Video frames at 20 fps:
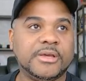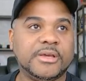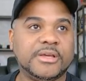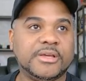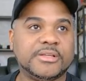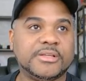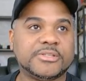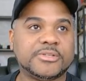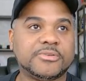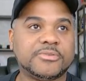
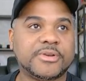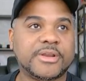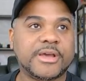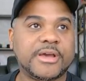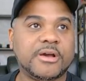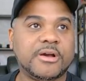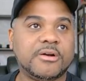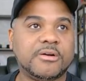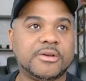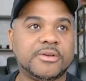And so
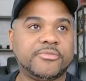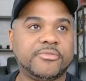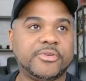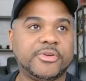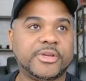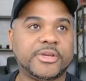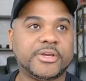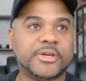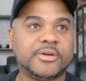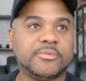now if
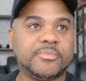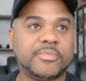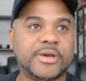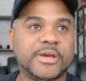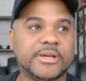we come